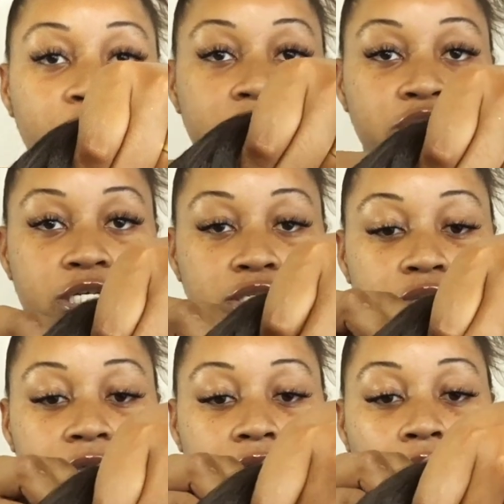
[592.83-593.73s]
we just
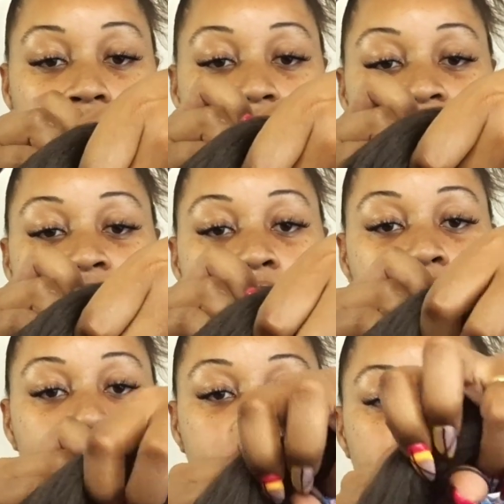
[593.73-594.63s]
took it off.
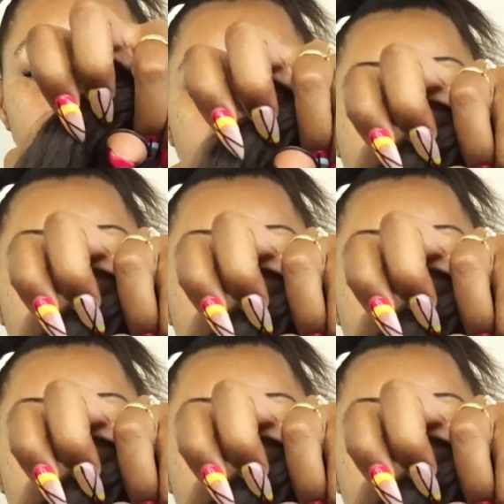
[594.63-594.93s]
So to do